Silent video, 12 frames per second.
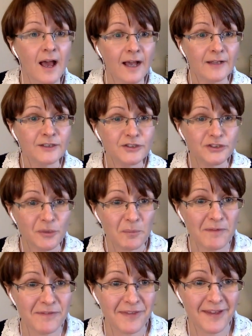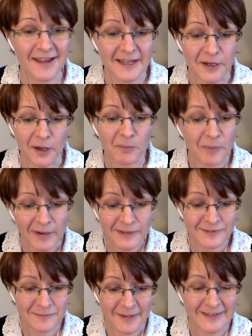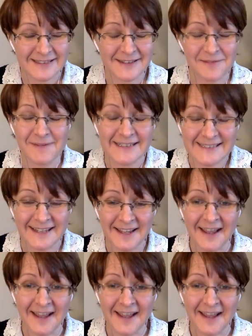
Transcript: And some of the, you know, most of them, it's,